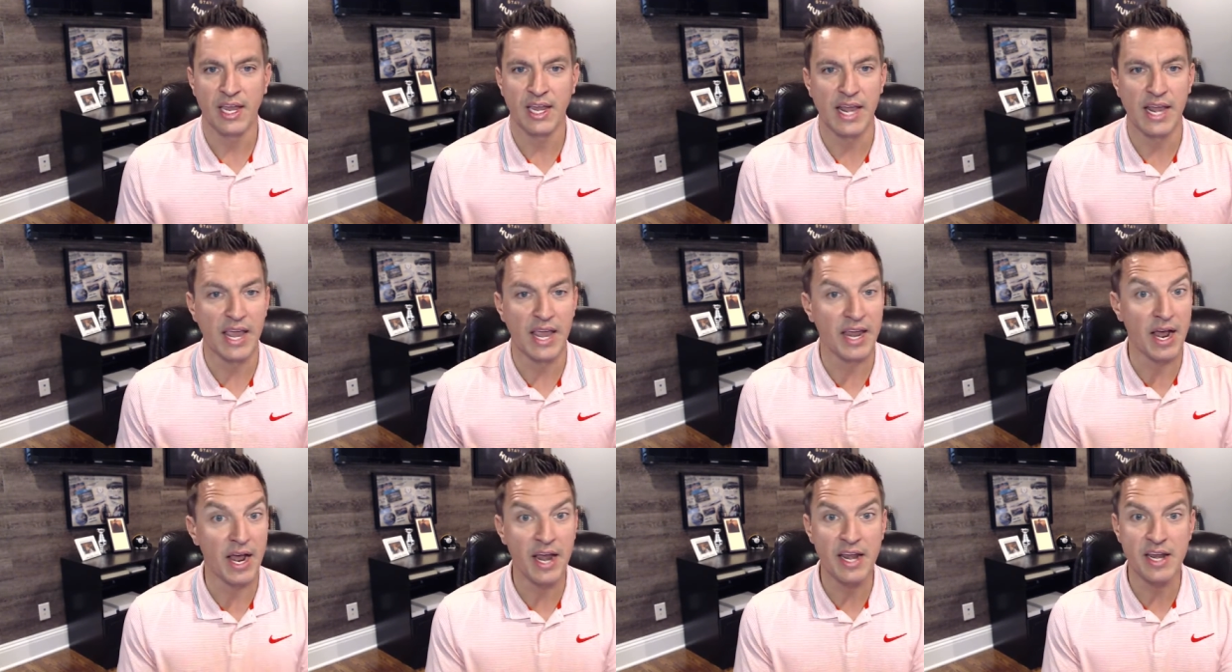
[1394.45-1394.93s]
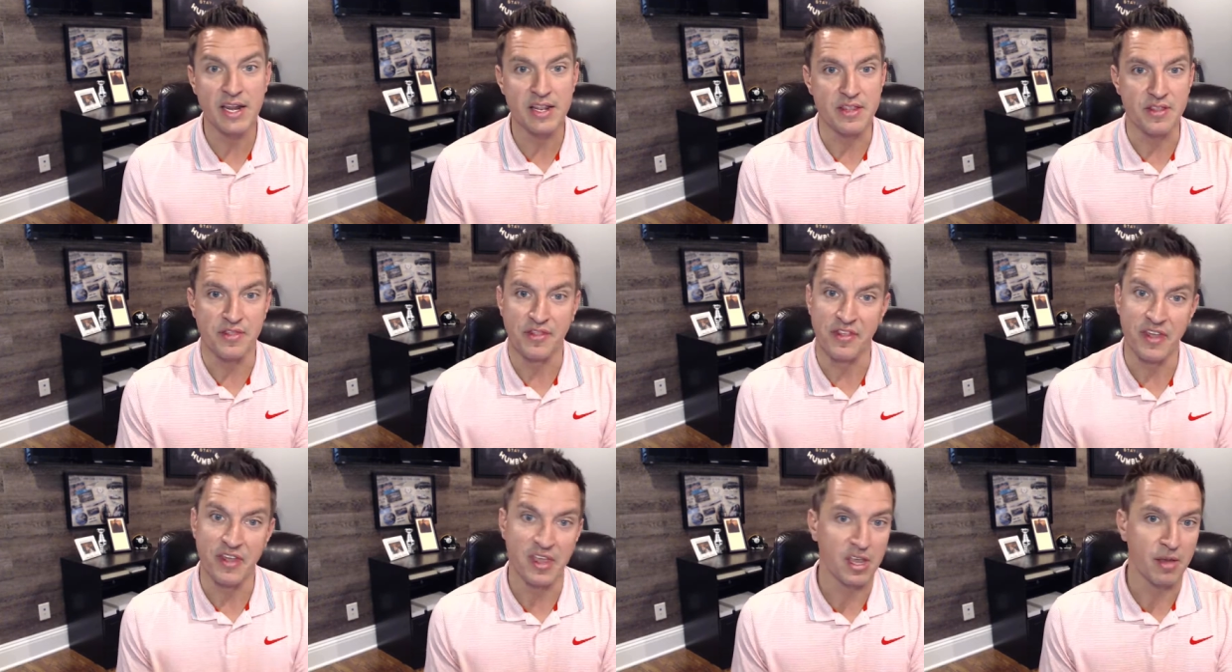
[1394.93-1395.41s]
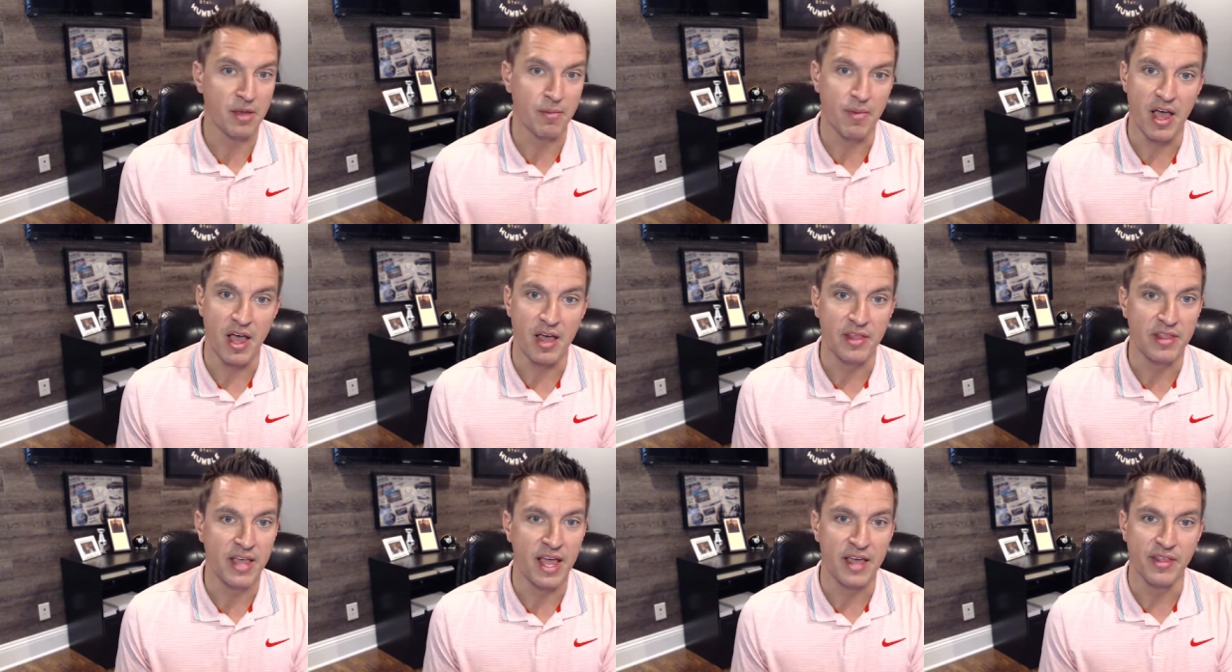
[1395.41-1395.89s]
And and I didn't think
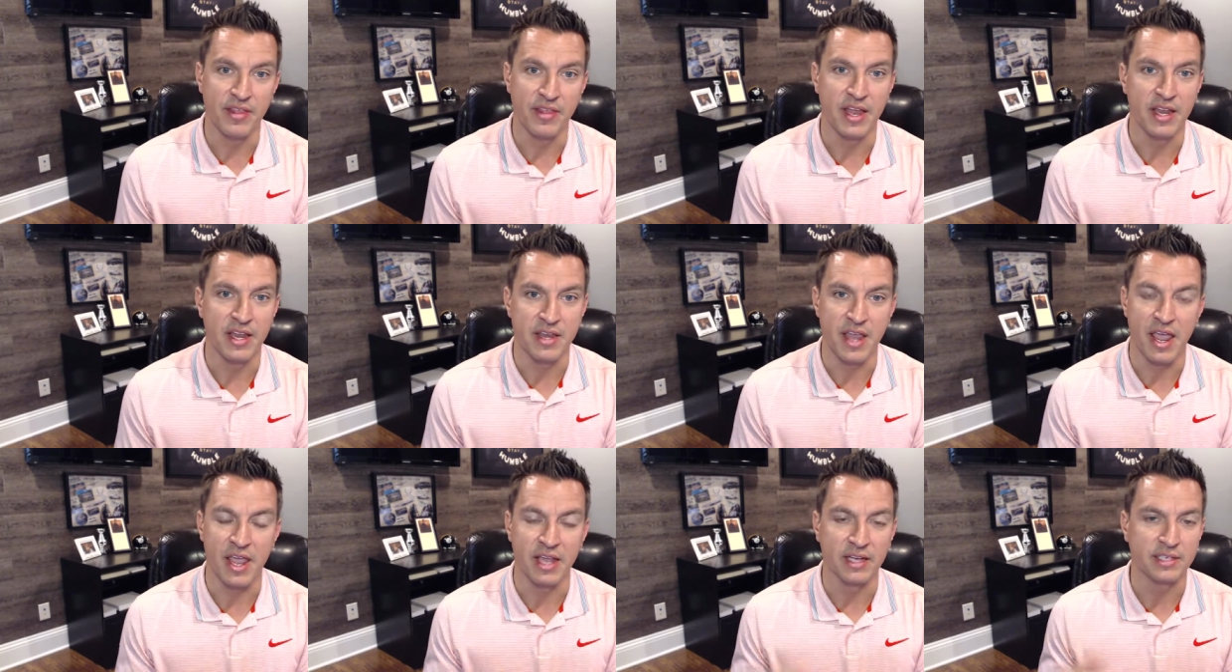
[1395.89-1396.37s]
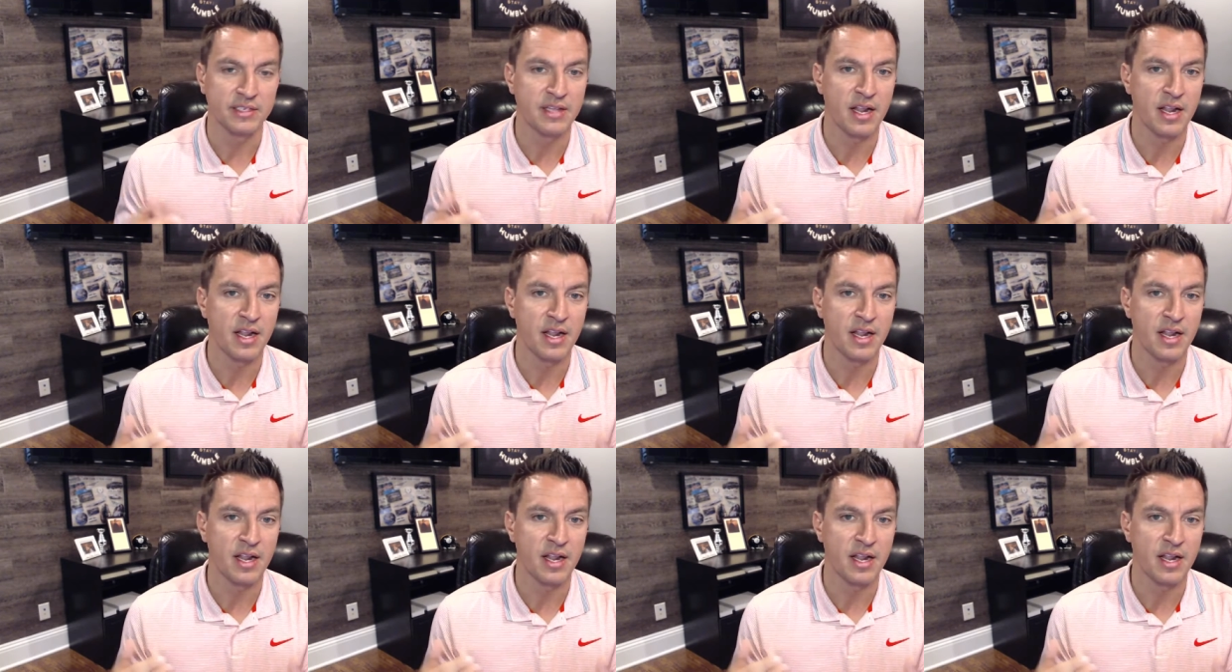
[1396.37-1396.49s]
about that that day.